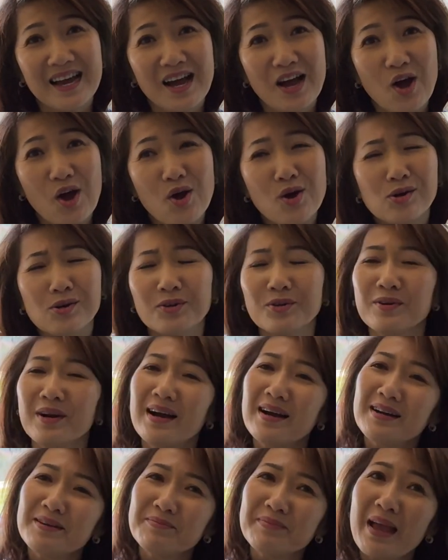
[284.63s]
Oh,
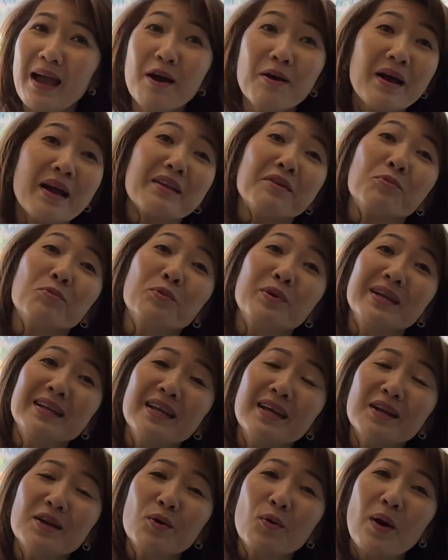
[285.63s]
yeah, and we
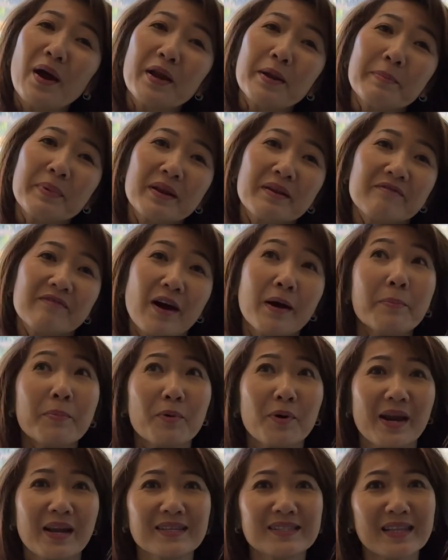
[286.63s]
did quite a bit of
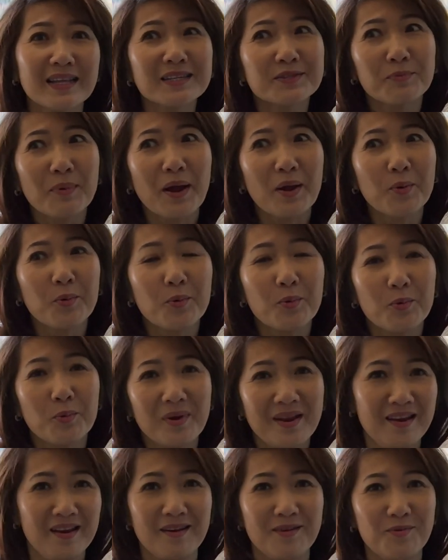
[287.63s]
upgrades. That's why
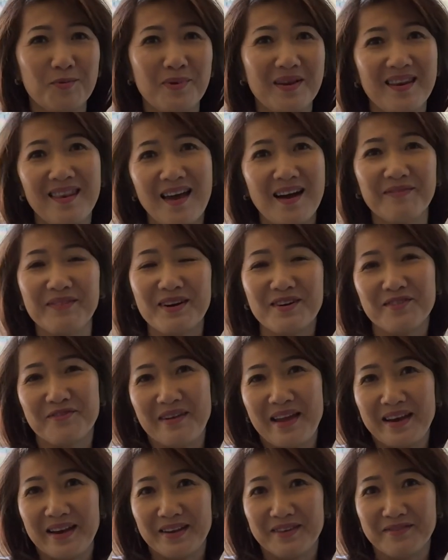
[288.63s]
we love our
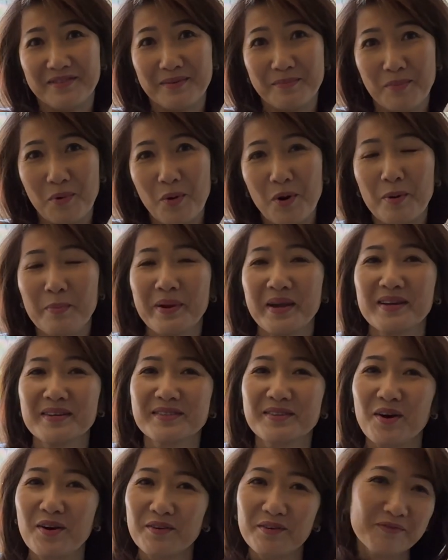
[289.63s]
van even more, because
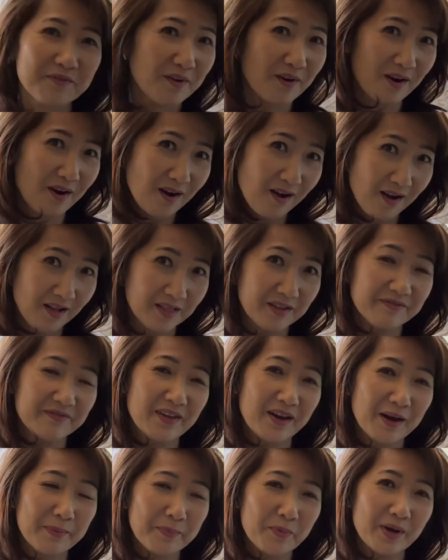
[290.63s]
all of the
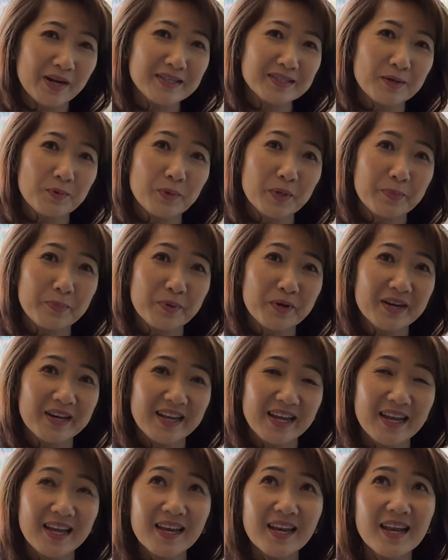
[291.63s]
upgrades that we put
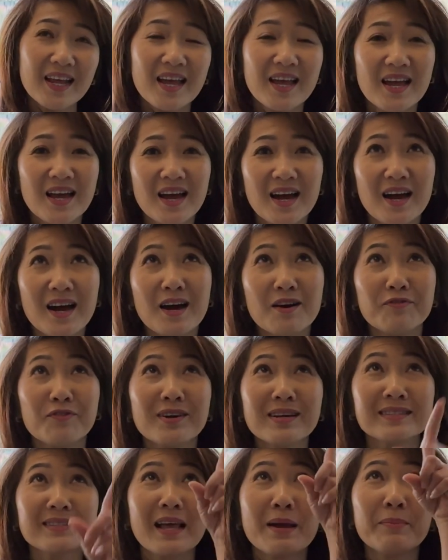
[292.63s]
in. For
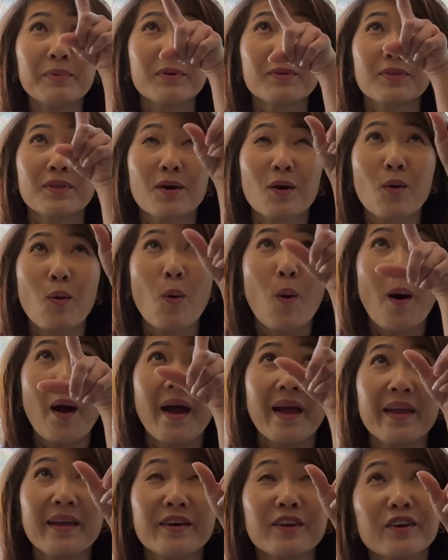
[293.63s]
example, the
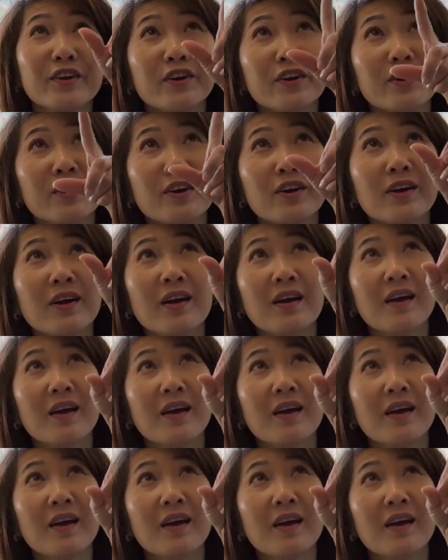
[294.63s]
quieter